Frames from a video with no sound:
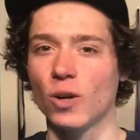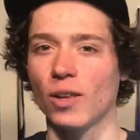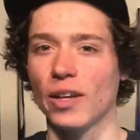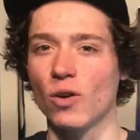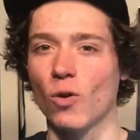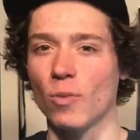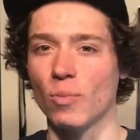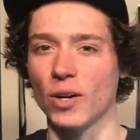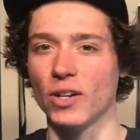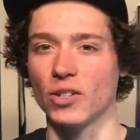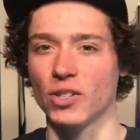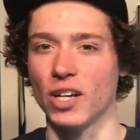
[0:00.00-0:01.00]
early or
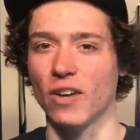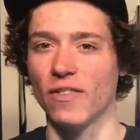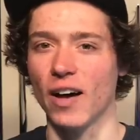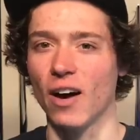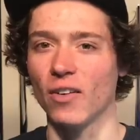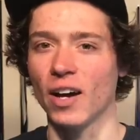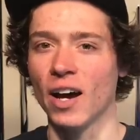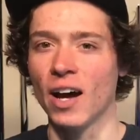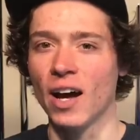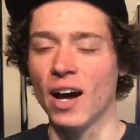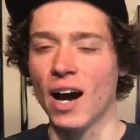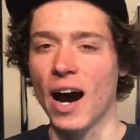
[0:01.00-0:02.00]
burn yourself out.
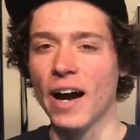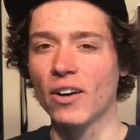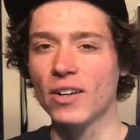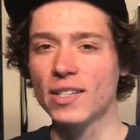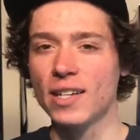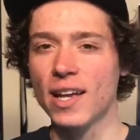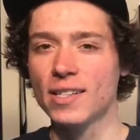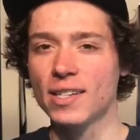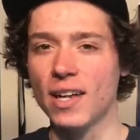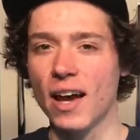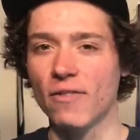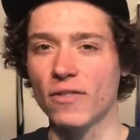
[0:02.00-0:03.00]
Higher
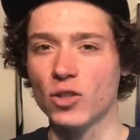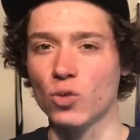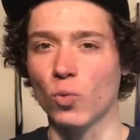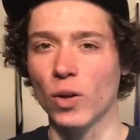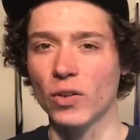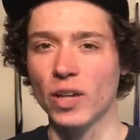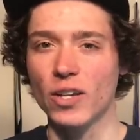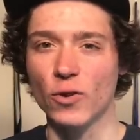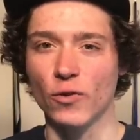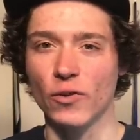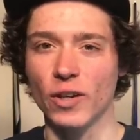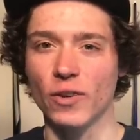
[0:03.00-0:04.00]
intensity efforts will get you
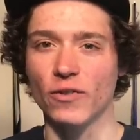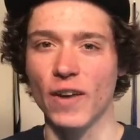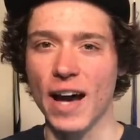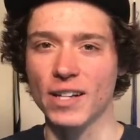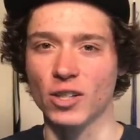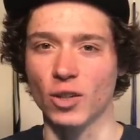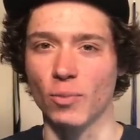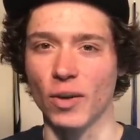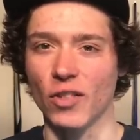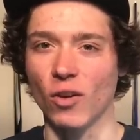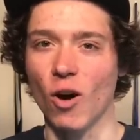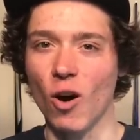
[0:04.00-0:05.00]
fitter faster, but
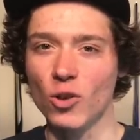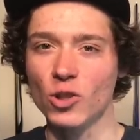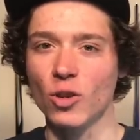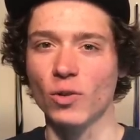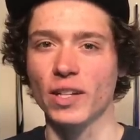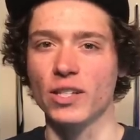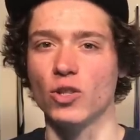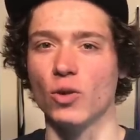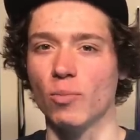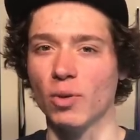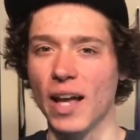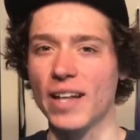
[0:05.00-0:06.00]
they'll also lead to a
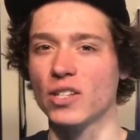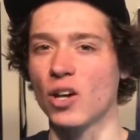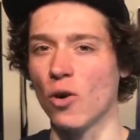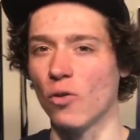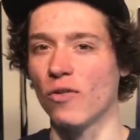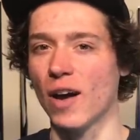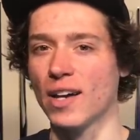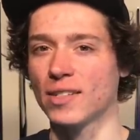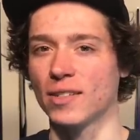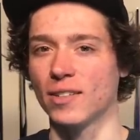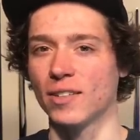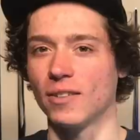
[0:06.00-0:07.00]
plateau
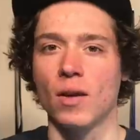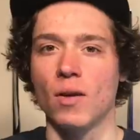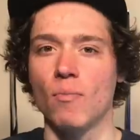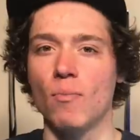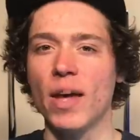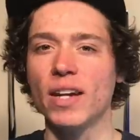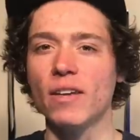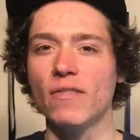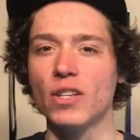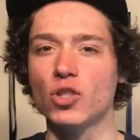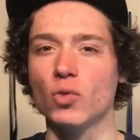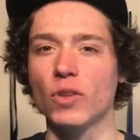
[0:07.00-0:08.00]
faster. Many of
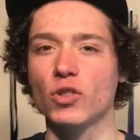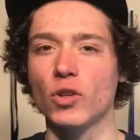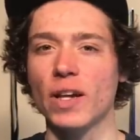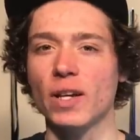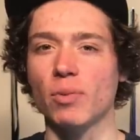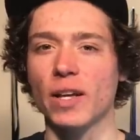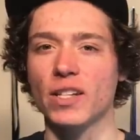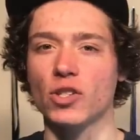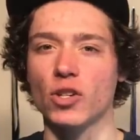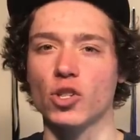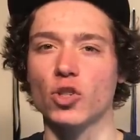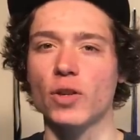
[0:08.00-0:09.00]
these Zwift training plans are
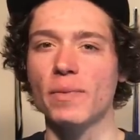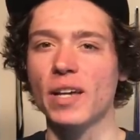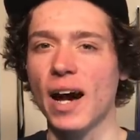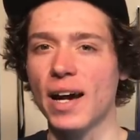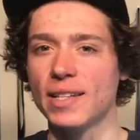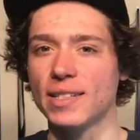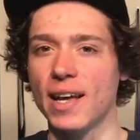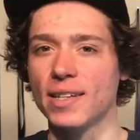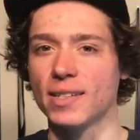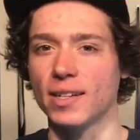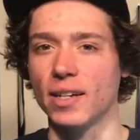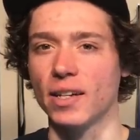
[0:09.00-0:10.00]
extremely high
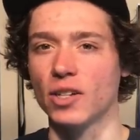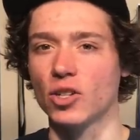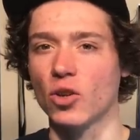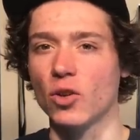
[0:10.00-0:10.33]
intensity, so